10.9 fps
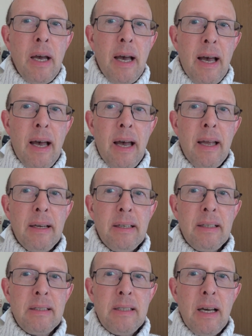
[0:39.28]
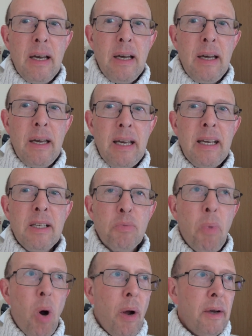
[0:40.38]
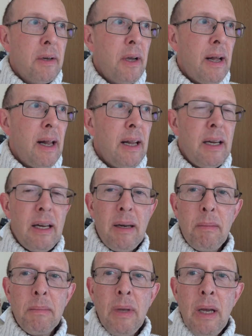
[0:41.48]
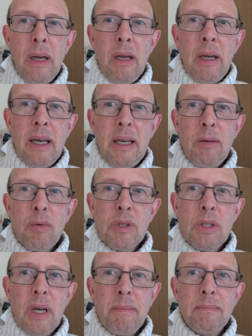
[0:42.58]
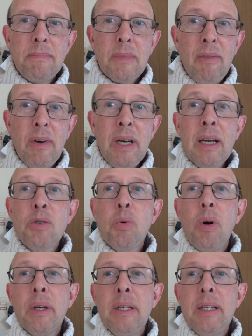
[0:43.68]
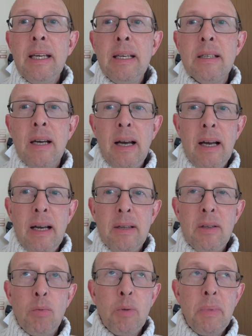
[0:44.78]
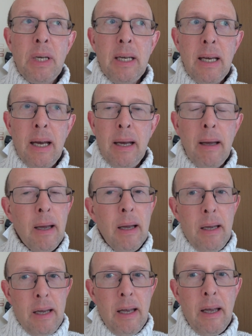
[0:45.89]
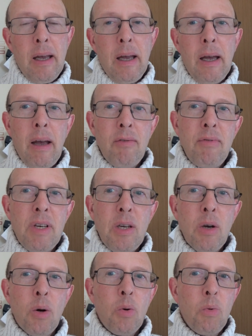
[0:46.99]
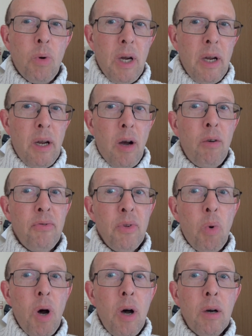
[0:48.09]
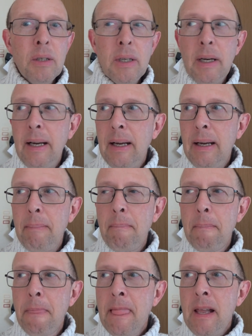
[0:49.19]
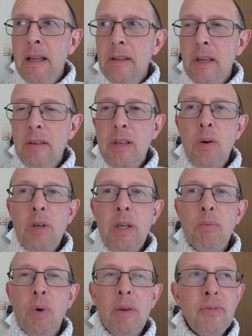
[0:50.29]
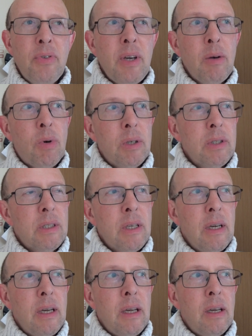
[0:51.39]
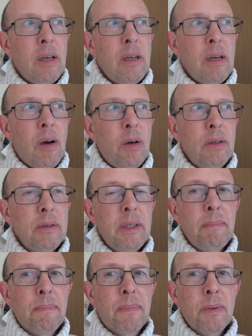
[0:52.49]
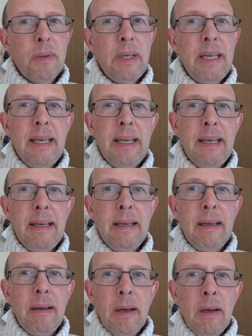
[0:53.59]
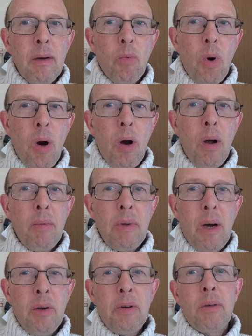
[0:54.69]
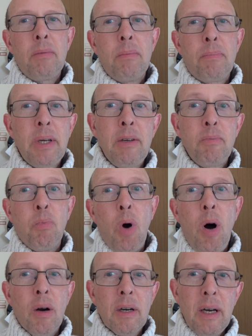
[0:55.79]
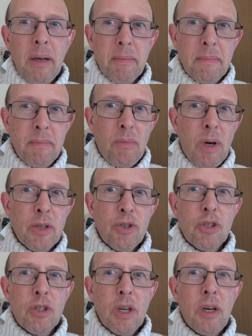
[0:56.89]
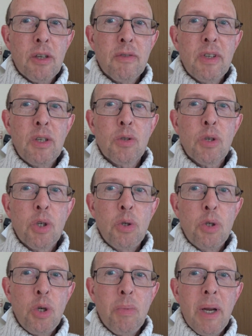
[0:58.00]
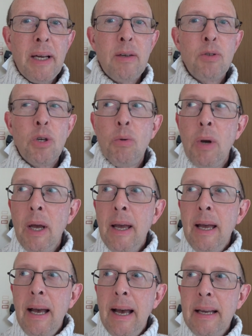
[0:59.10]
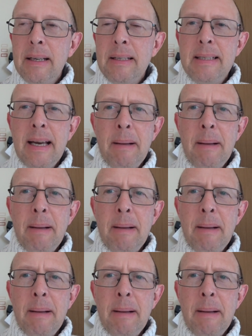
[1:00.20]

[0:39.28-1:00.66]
and Eastbourne, and it was a very nice walk indeed. There will be a video of the walk. The only one thing was that all the pre walk or pre-walk, I watched a lot of videos on YouTube, like you do, and